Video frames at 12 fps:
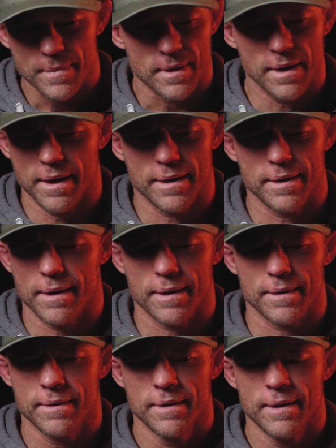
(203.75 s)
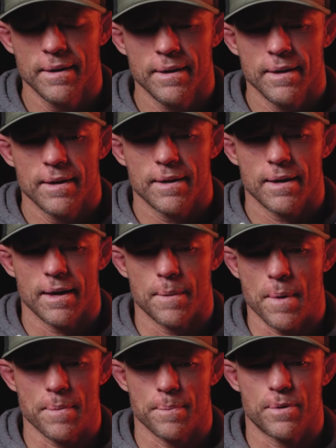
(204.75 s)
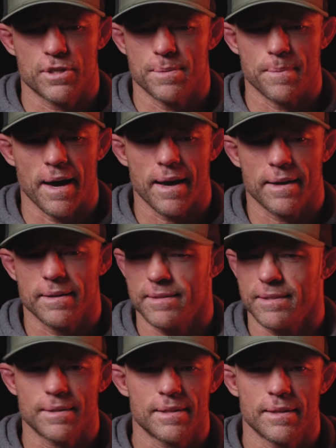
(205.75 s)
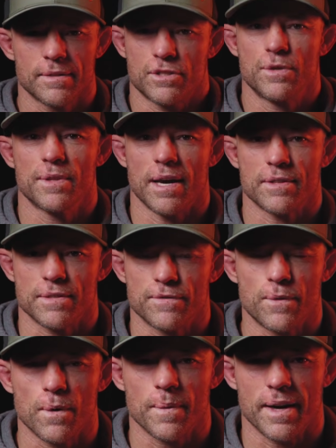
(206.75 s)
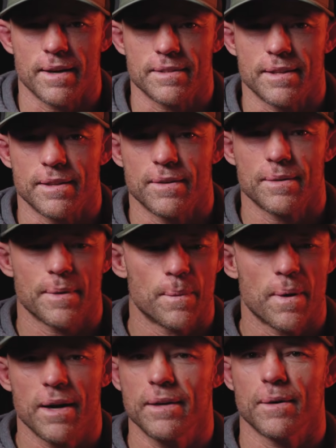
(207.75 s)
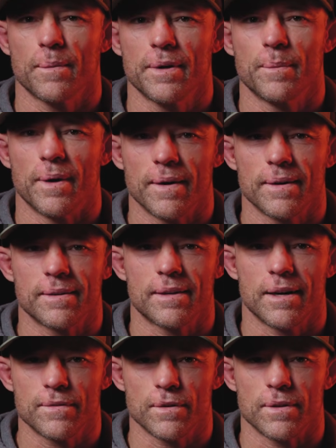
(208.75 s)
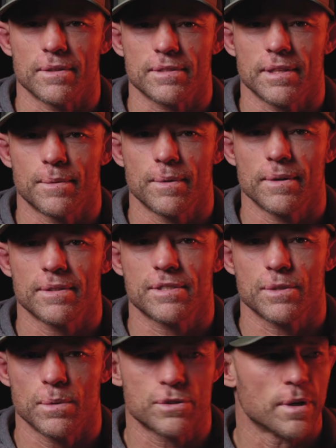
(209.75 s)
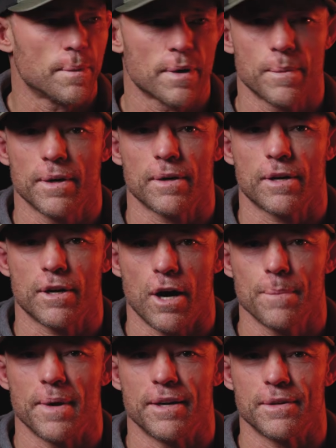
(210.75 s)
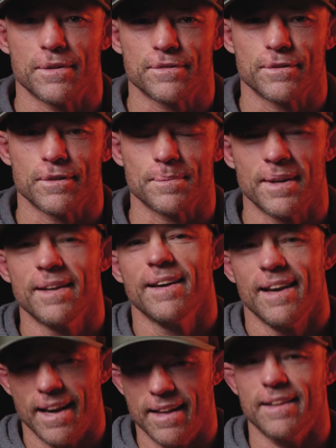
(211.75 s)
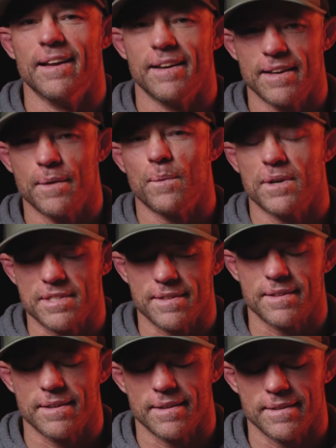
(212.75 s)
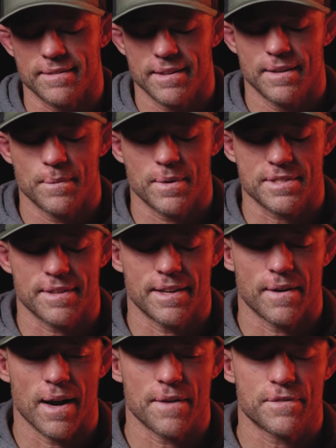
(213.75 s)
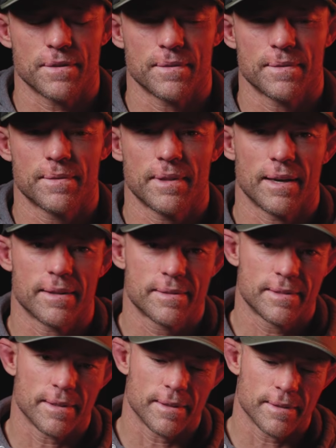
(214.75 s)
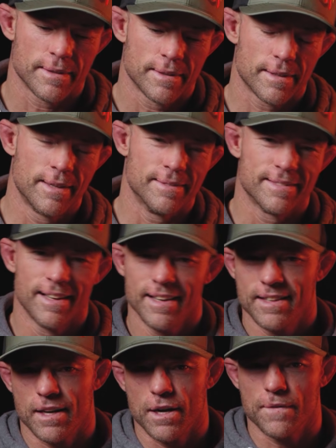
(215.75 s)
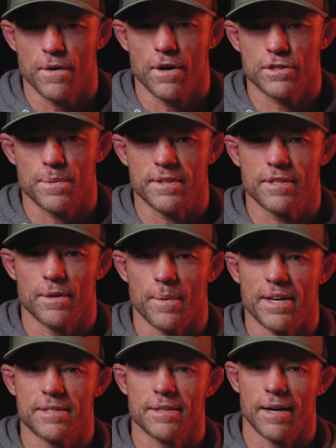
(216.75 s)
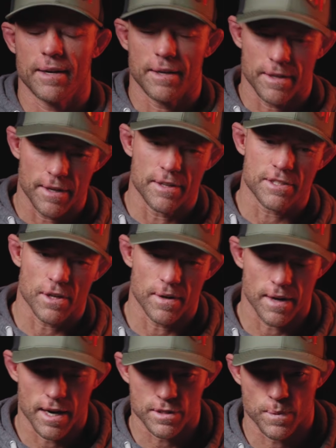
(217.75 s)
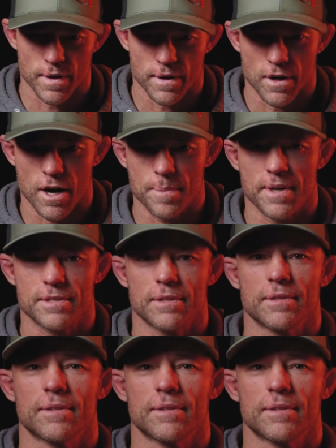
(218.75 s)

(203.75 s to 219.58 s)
And I remember pushing back, and I was like, that was 2004 when I got to the unit. I'm like, why are we wearing coveralls? Like, we're a soldier. I want to wear a combat uniform. And then it wasn't there after that. The coveralls went to the wayside, and you saw guys wearing combat